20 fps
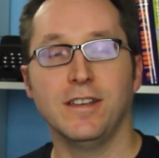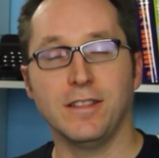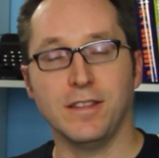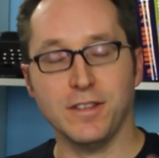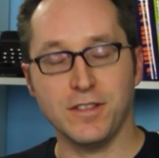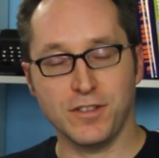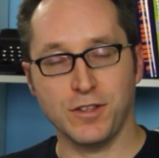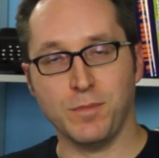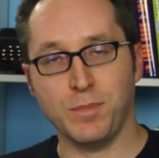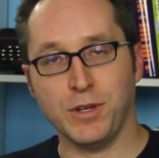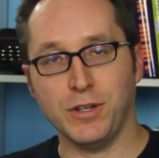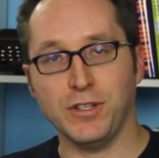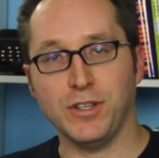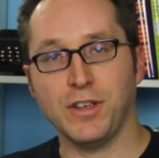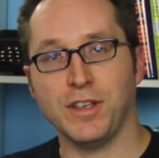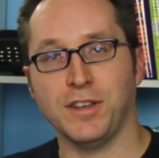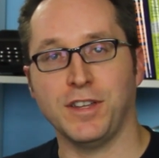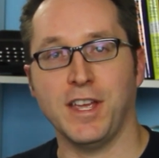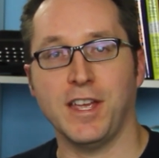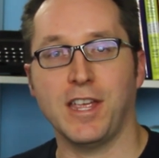This is a pill
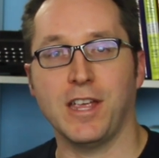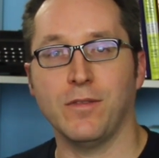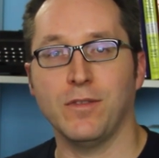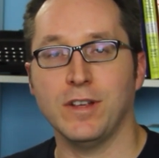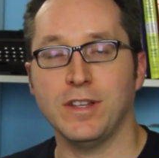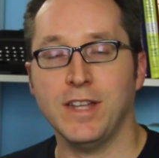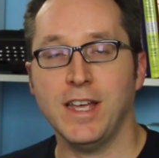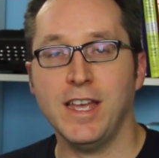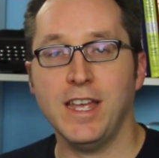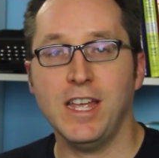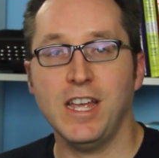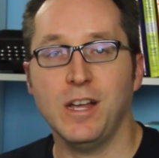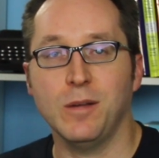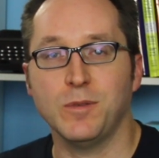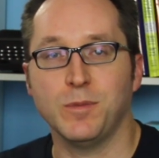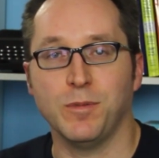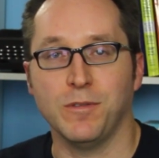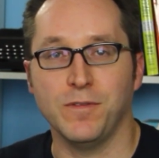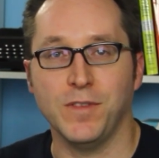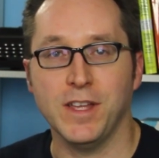you can take every day,
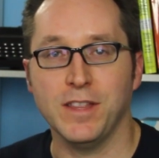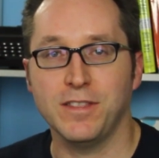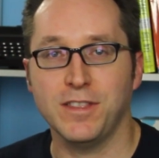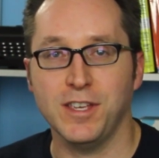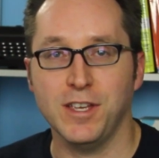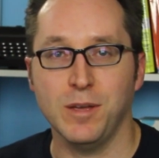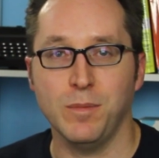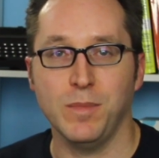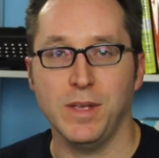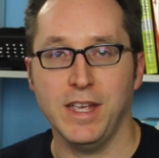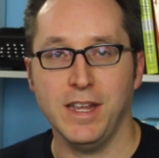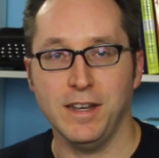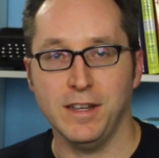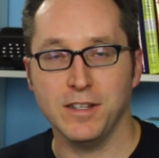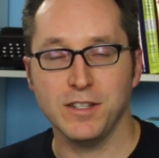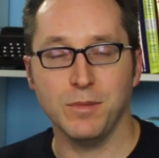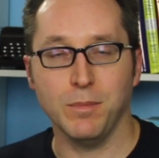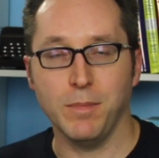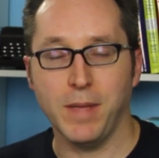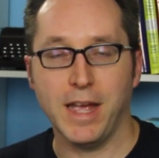helps prevent them. It
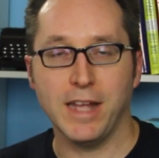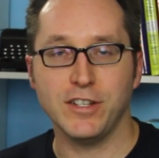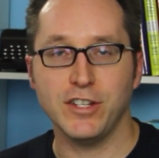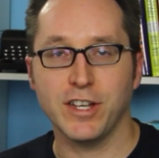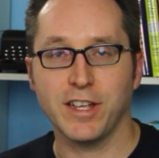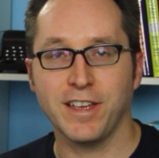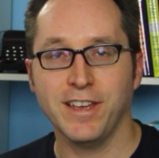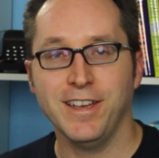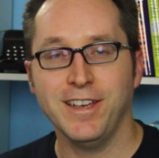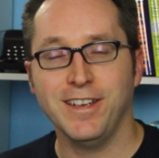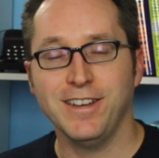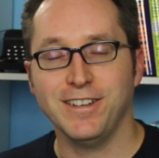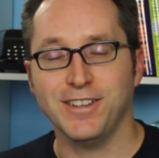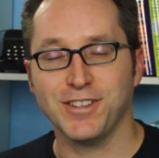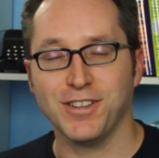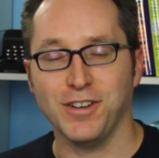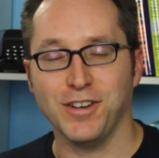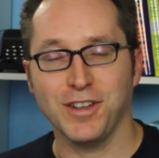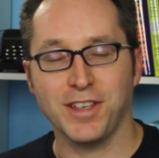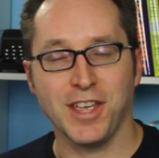is magic.
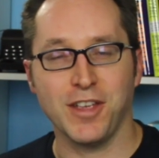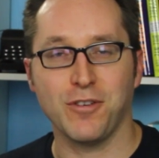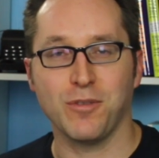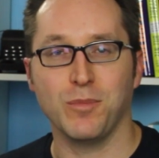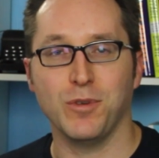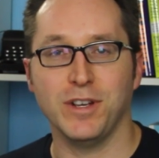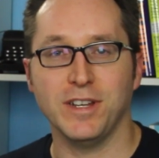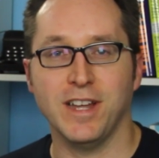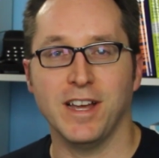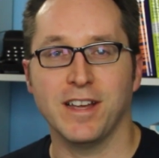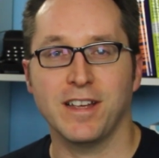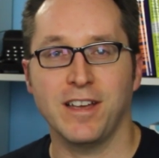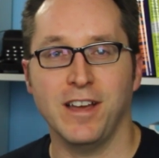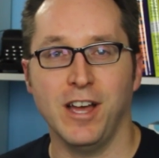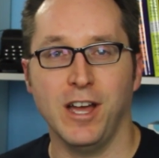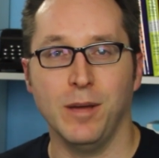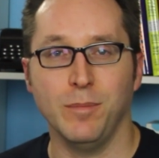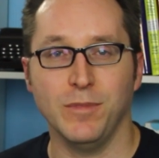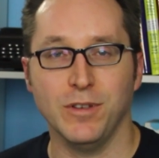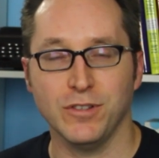Just go to
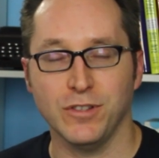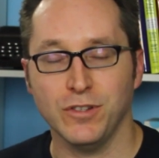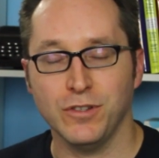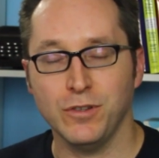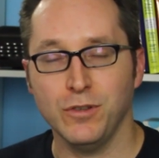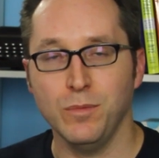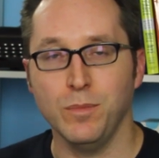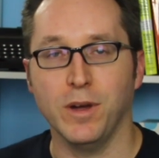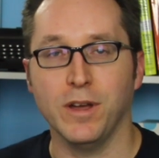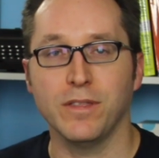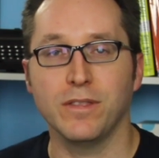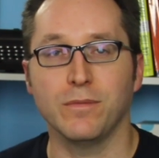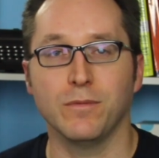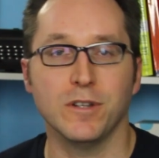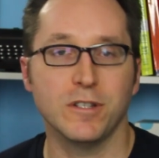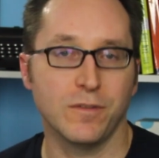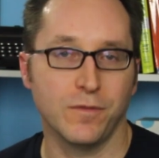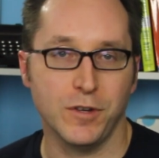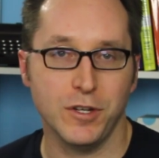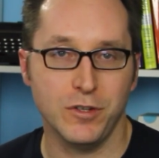cankerboy.com. There's a 2-month
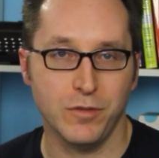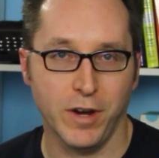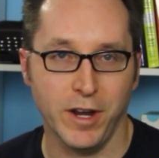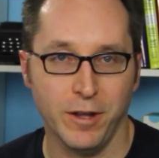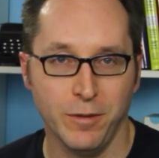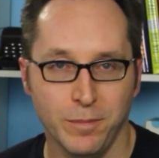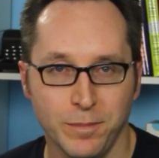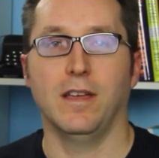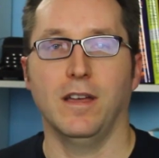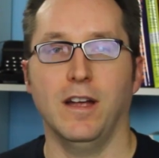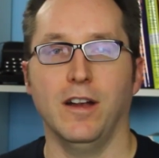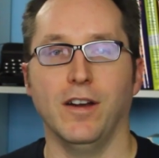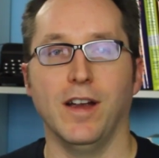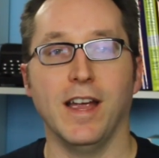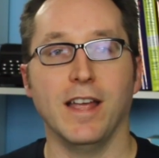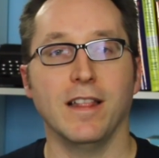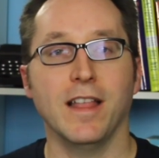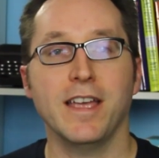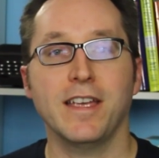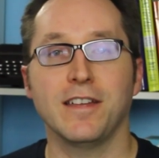risk-free trial. All
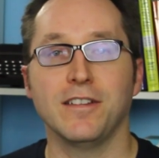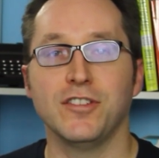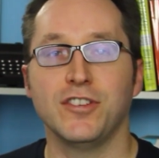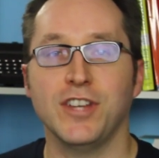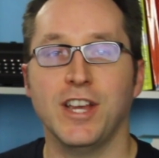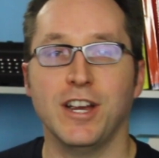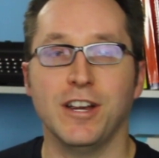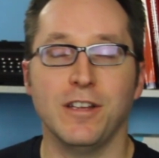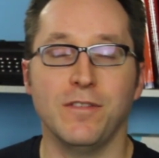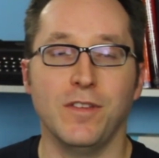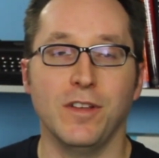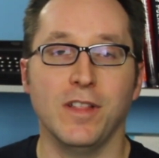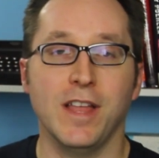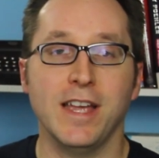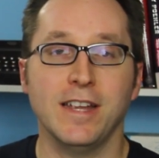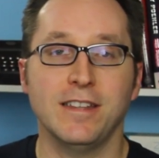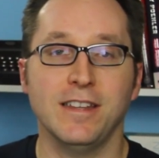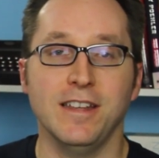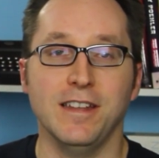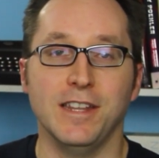right, like and share if you
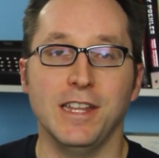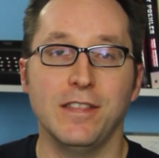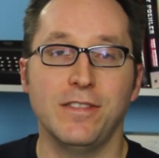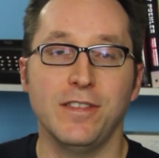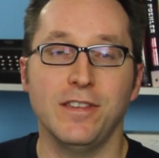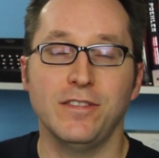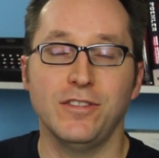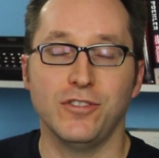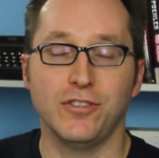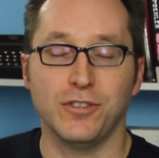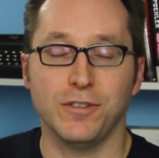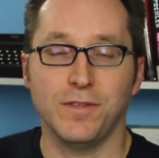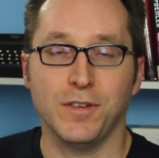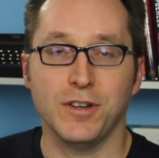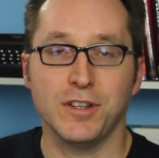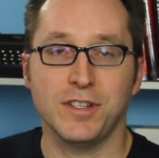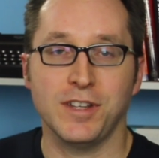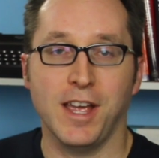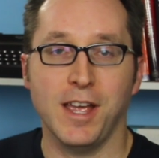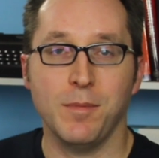liked it. And if this is your
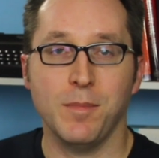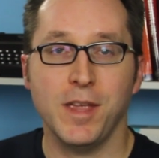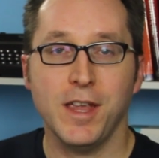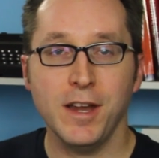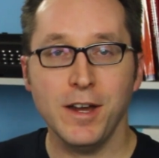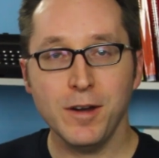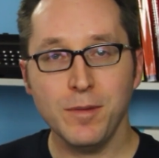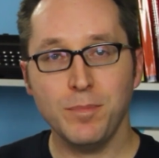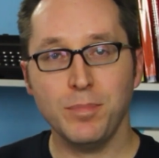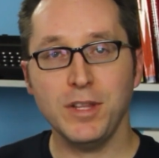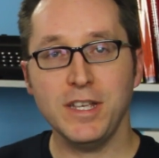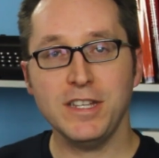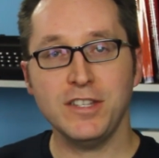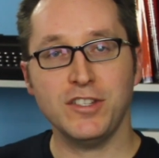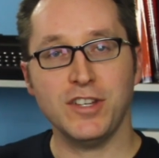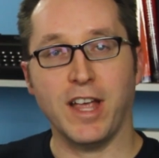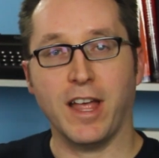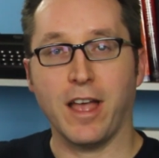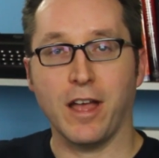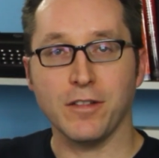first time here, please
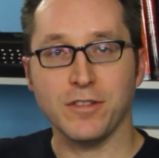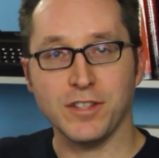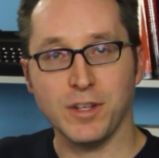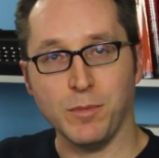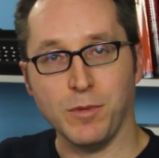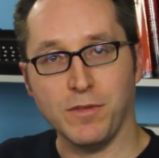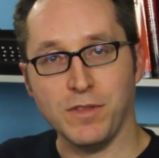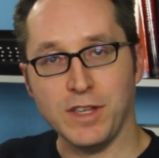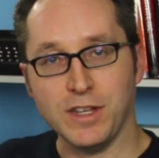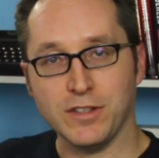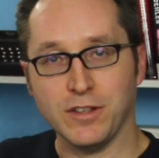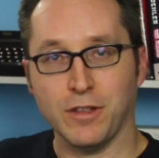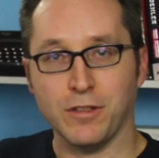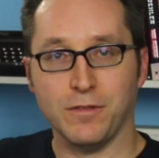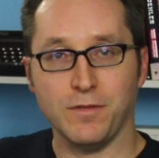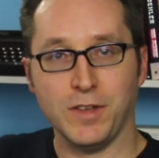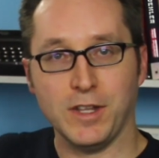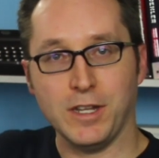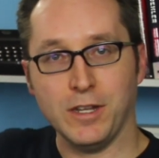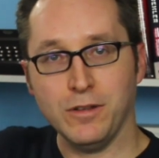check out some of these
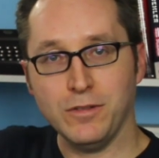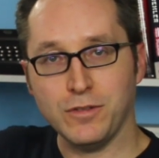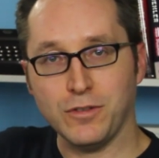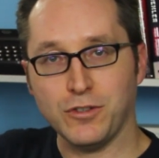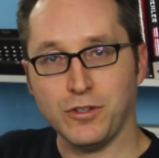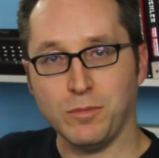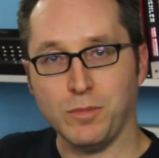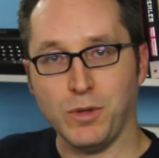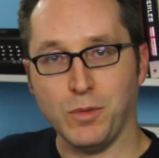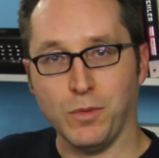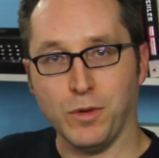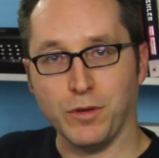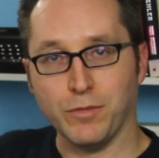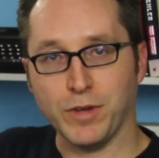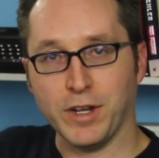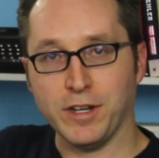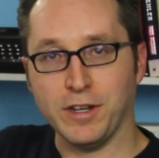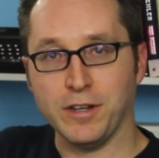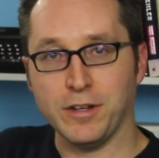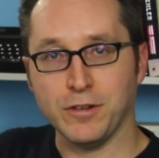other videos. There should be one
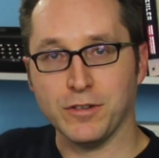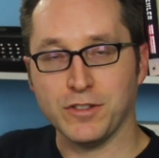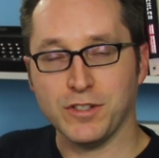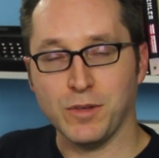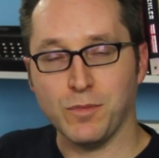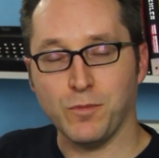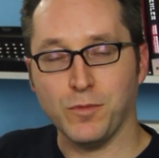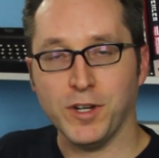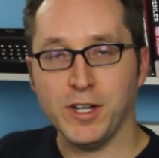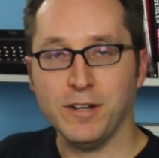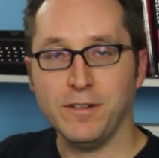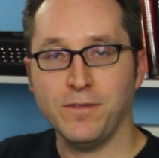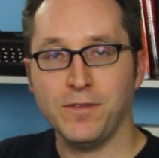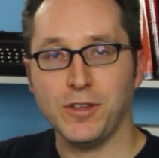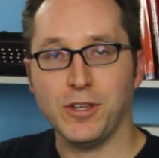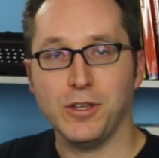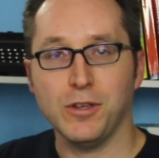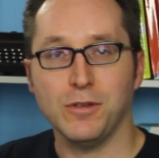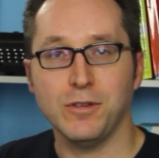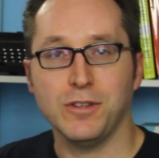right in here somewhere
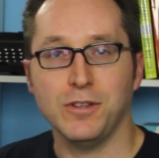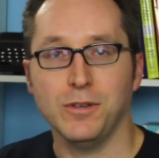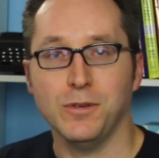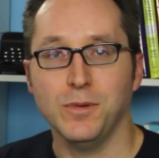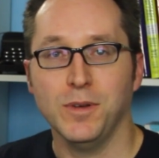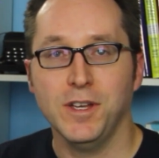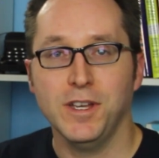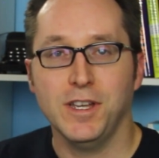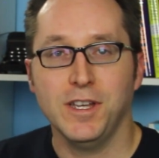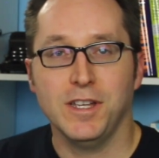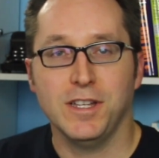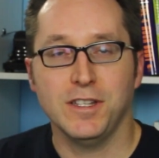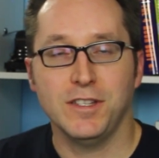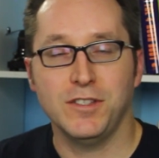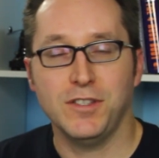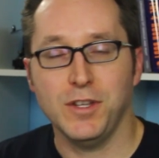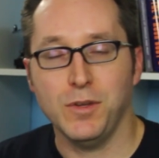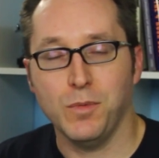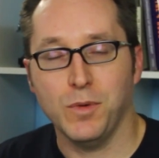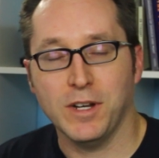for you to
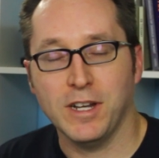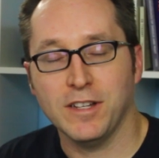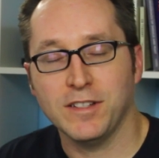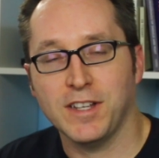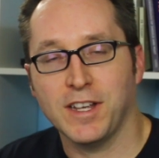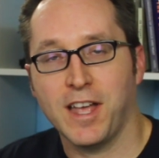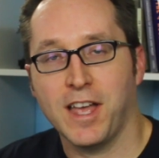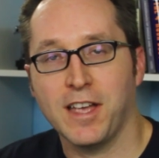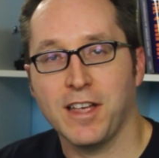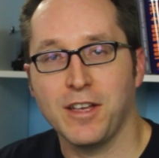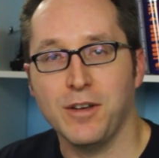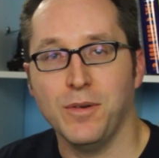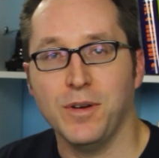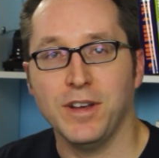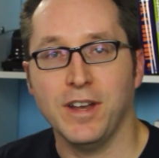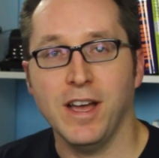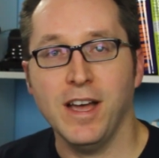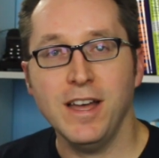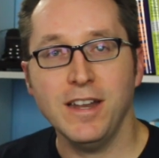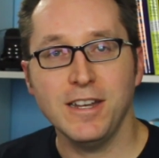see what else I got
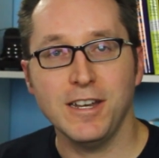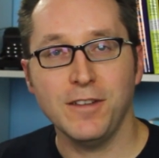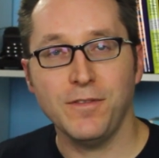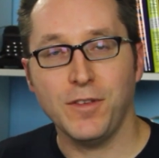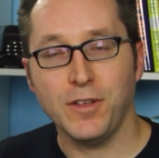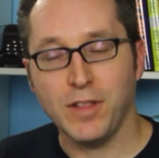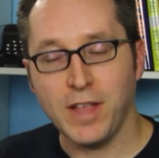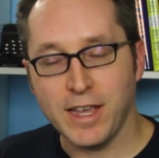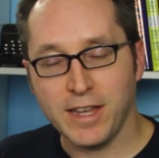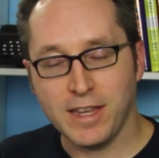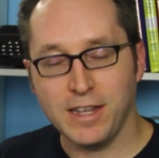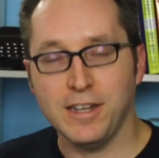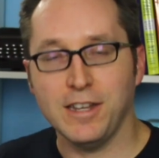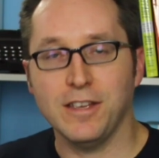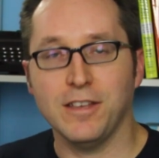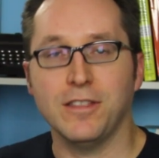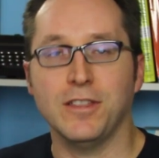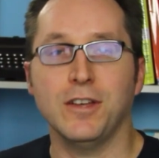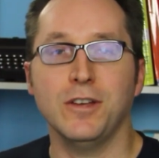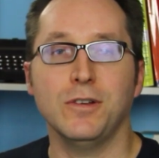going on. And if you like
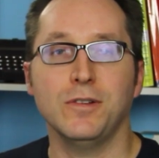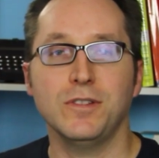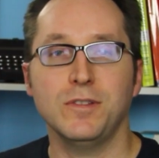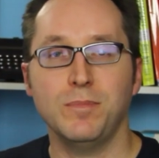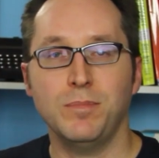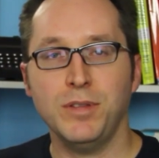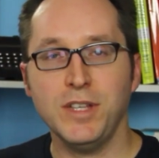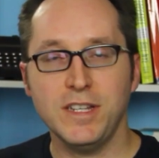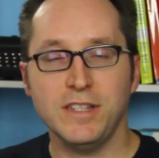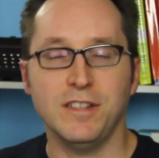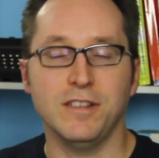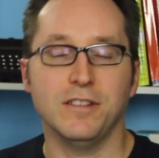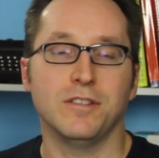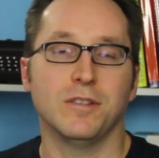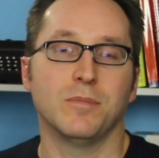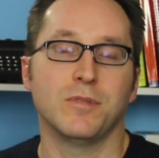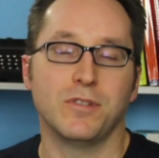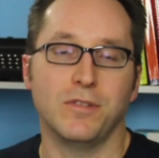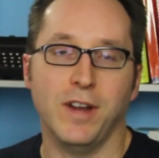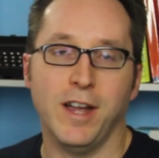any of those, please hit
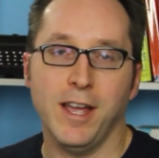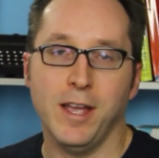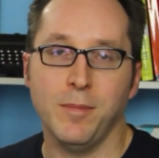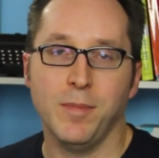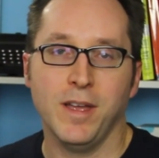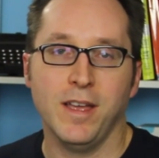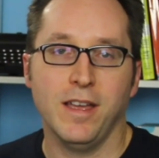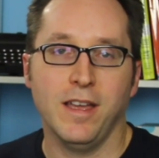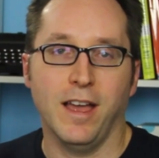subscribe.